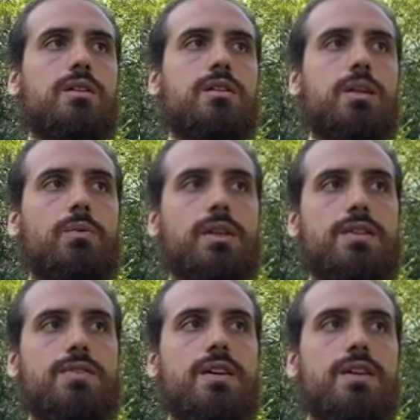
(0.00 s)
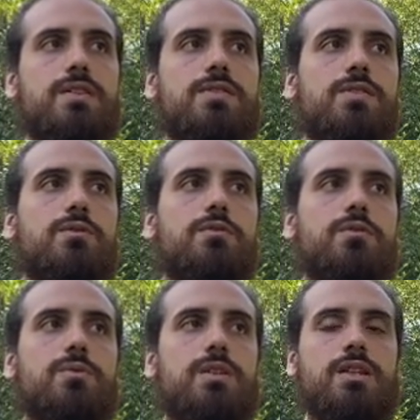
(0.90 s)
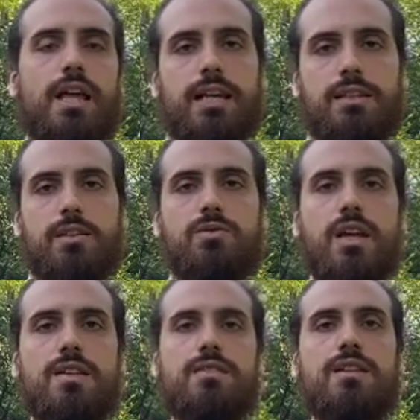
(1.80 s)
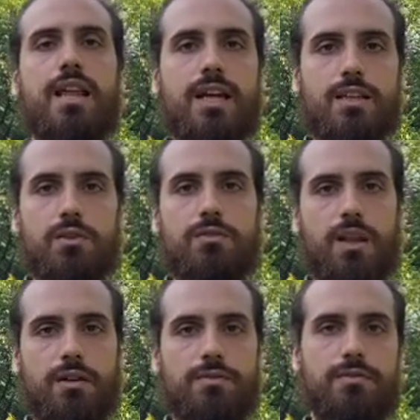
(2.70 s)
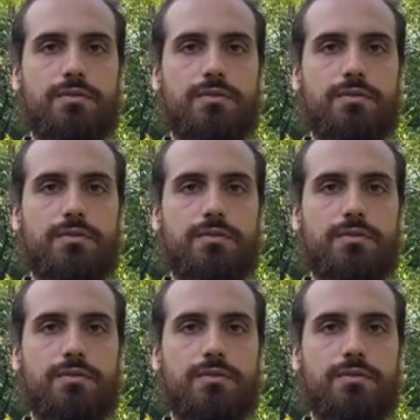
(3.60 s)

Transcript: Then what they say is you feel the nectar, you taste the nectar of life.